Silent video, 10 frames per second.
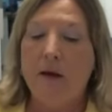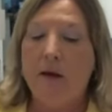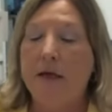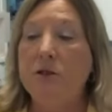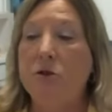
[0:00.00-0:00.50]

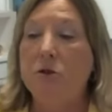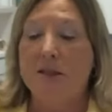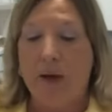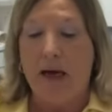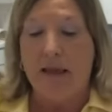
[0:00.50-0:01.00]
Insurance
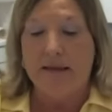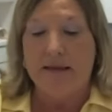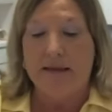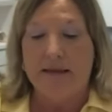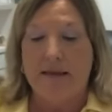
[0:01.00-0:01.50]

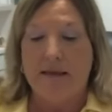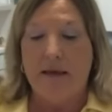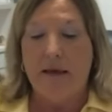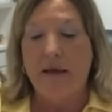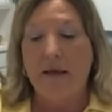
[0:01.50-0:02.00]
policies
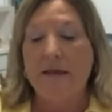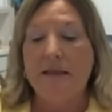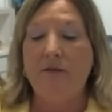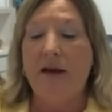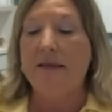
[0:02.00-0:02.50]
and list
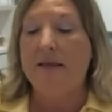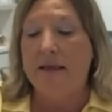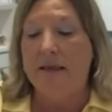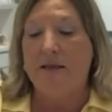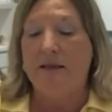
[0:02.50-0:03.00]
of
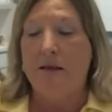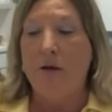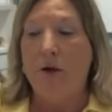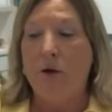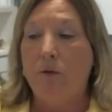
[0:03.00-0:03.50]
assets
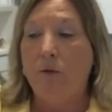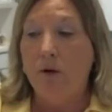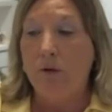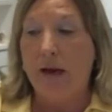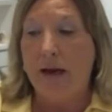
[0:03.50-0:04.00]

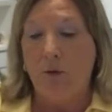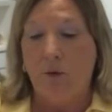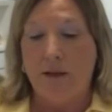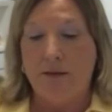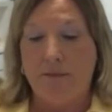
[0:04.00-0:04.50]
reviewed
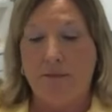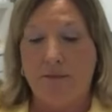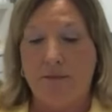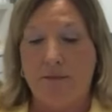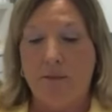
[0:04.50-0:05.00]
annually.
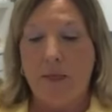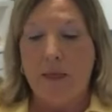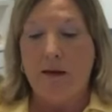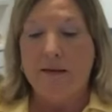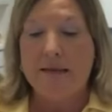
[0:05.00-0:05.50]

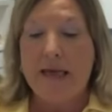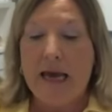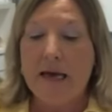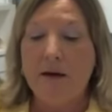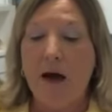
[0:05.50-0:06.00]

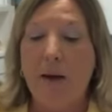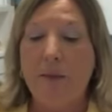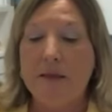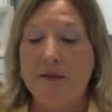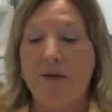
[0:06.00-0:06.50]
Scan
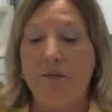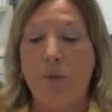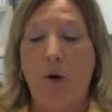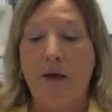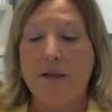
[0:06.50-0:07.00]
copies of
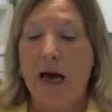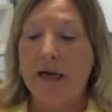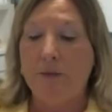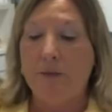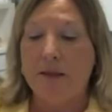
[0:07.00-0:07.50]
important
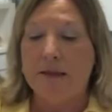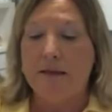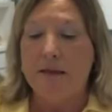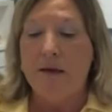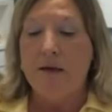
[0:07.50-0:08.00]
documents.
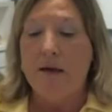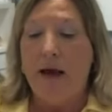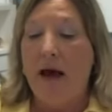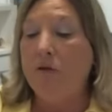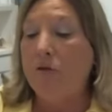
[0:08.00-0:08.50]

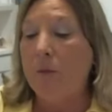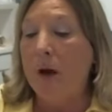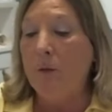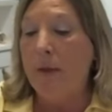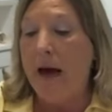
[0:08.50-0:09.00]
Have a
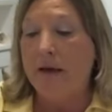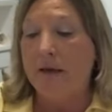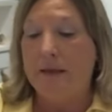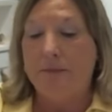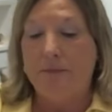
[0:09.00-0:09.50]
remote
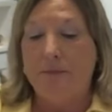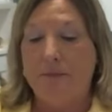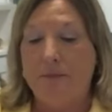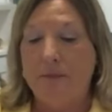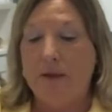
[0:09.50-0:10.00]
backup.
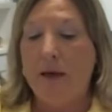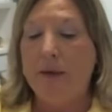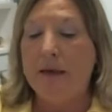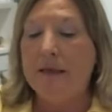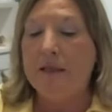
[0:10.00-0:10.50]
Keep
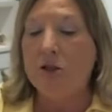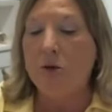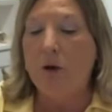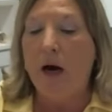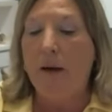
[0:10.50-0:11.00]
an
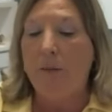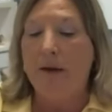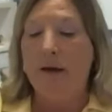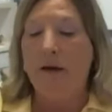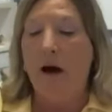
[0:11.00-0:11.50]
additional copy
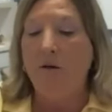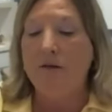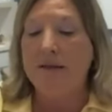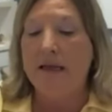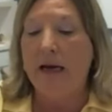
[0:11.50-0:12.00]
in an
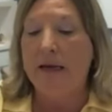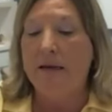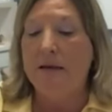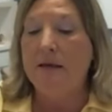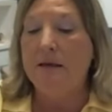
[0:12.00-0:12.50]
off-site
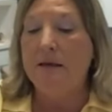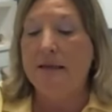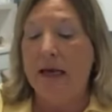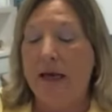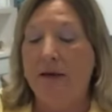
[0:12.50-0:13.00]

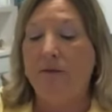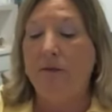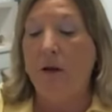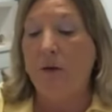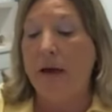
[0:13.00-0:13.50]
safe
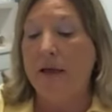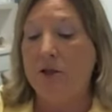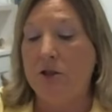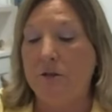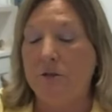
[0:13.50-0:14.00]

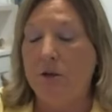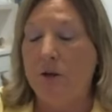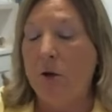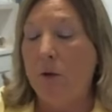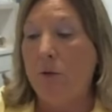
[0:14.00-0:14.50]
location.
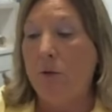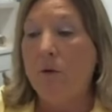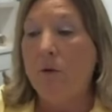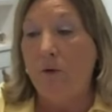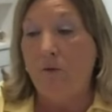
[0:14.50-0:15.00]

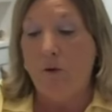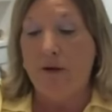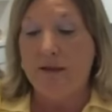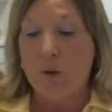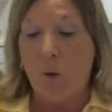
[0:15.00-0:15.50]
Review
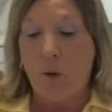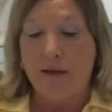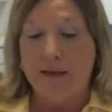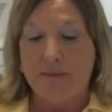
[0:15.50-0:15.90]
this quarterly.